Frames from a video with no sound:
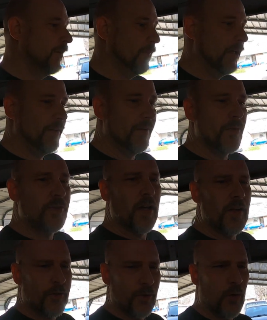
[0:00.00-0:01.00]
But those
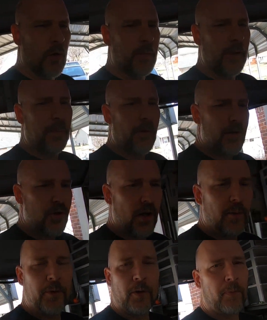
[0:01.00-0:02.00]
guns are normally pretty
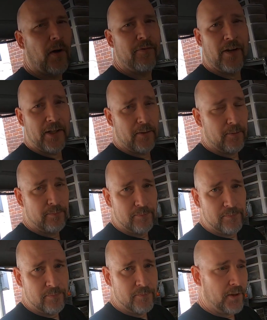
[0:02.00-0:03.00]
cheap. You can probably find
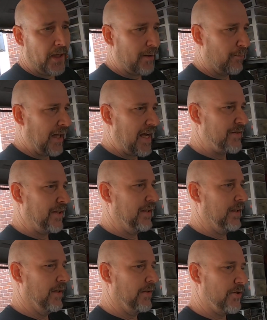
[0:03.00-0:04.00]
a blasting
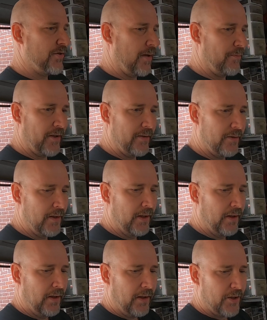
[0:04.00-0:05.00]
gun or something.
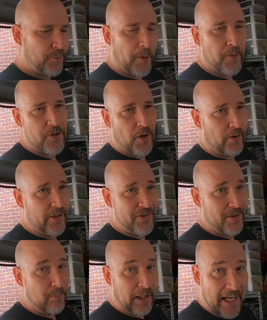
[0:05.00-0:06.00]
That's pretty much all it
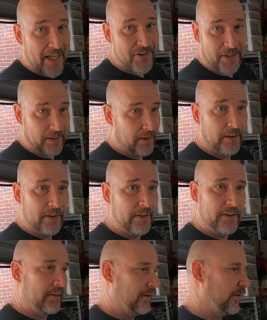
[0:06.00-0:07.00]
is a blasting
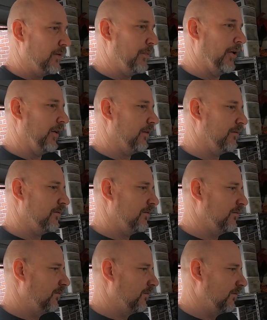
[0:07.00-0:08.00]
gun, to put it
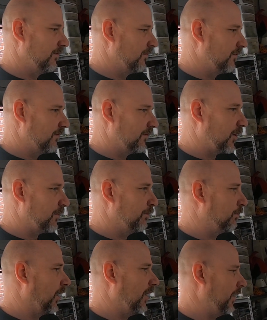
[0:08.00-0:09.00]

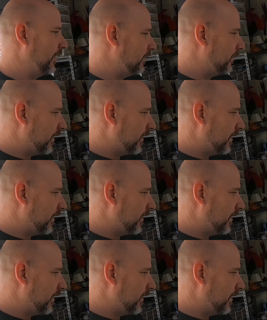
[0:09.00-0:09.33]
blunt.